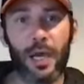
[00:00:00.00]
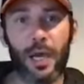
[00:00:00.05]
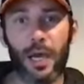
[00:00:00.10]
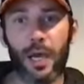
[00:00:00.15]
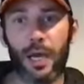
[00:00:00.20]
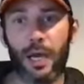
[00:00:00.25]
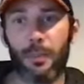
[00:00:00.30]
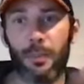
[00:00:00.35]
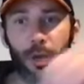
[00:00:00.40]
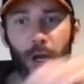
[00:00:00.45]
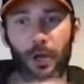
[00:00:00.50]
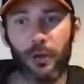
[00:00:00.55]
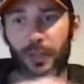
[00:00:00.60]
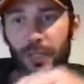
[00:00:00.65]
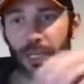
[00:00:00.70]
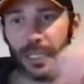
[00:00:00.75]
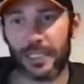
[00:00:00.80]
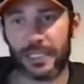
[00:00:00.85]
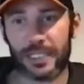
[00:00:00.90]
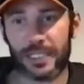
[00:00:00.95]
um, over
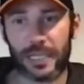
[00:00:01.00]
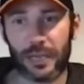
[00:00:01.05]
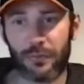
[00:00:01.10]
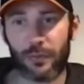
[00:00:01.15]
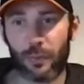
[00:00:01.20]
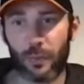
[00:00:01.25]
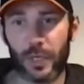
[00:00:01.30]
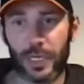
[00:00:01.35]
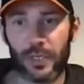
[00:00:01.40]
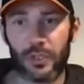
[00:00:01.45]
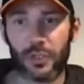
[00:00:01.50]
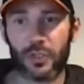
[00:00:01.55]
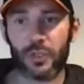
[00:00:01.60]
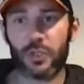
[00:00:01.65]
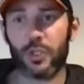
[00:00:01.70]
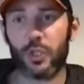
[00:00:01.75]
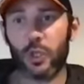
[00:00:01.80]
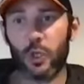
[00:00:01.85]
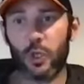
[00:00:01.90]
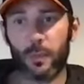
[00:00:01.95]
the next seven weeks
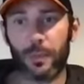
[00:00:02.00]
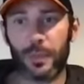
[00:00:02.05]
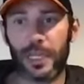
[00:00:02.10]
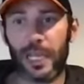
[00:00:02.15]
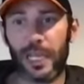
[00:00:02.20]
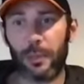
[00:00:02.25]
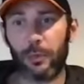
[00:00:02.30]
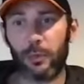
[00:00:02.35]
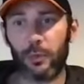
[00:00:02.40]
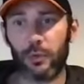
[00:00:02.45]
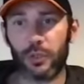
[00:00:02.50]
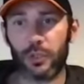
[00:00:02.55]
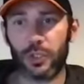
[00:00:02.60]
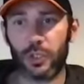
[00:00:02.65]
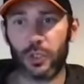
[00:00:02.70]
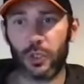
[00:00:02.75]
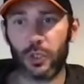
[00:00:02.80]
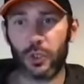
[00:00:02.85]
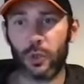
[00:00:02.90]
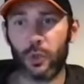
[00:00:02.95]
to be able
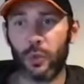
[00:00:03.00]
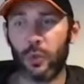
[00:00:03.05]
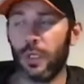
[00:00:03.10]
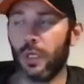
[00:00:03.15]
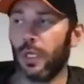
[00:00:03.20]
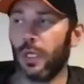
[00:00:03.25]
to